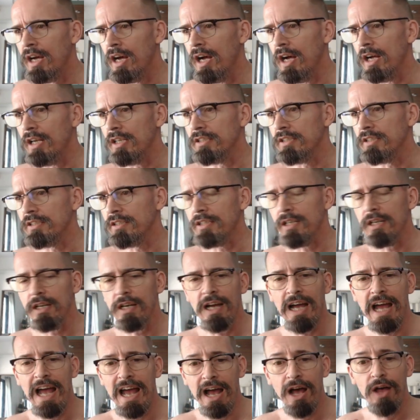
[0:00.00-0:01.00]
and
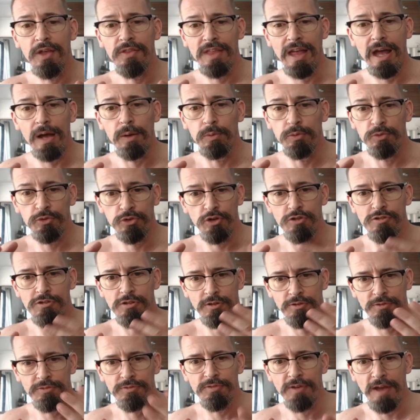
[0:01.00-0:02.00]
uh, how that was going
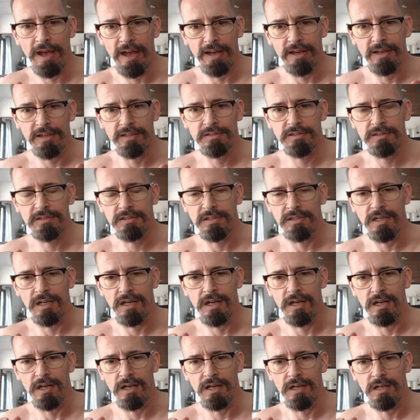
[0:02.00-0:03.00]
to affect
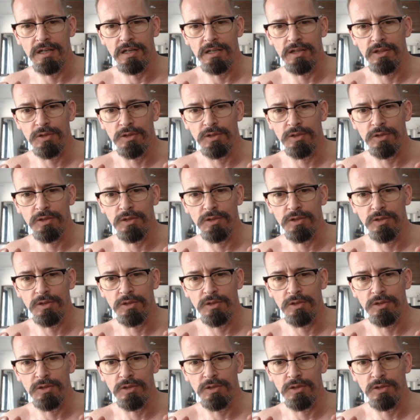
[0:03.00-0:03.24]
uh,